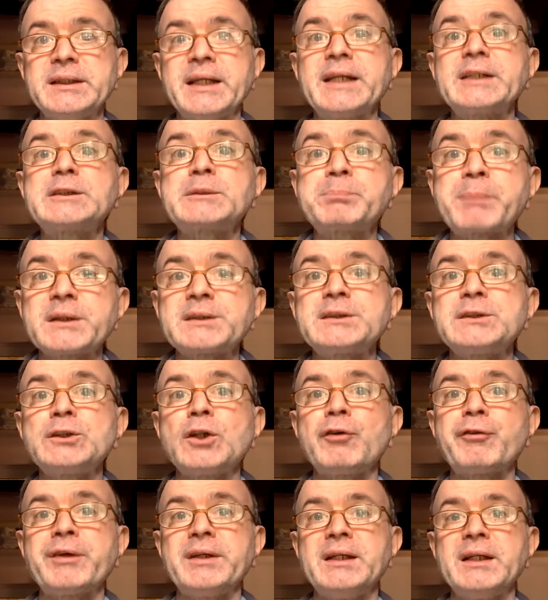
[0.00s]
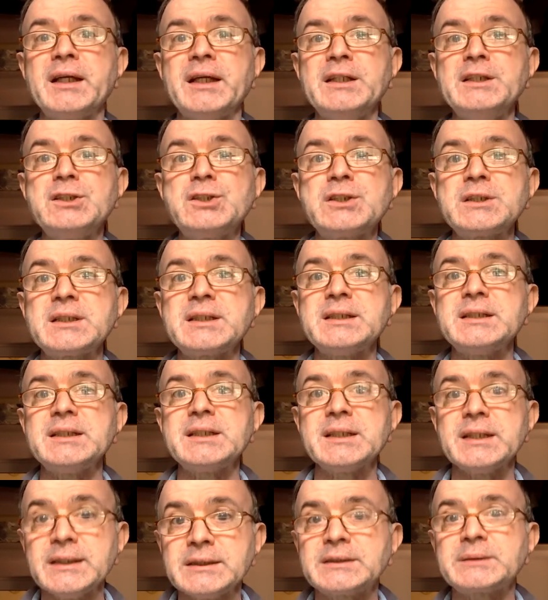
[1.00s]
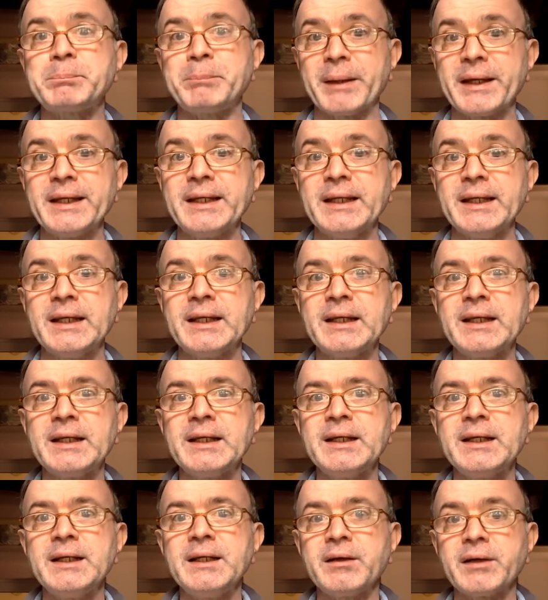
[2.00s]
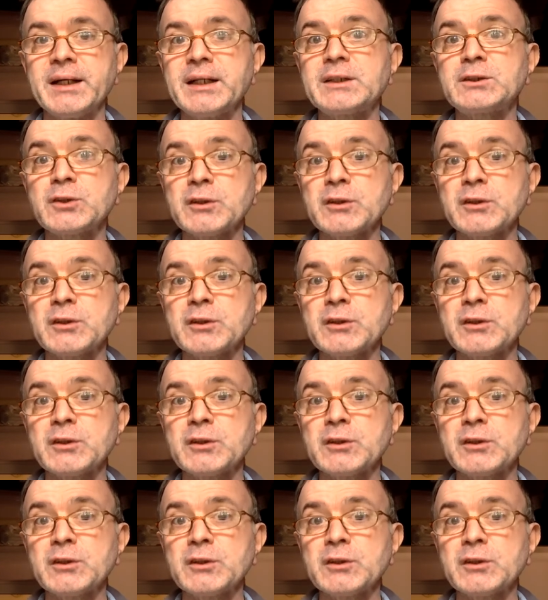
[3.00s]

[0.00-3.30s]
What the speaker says: The expression of an injury is pain, right?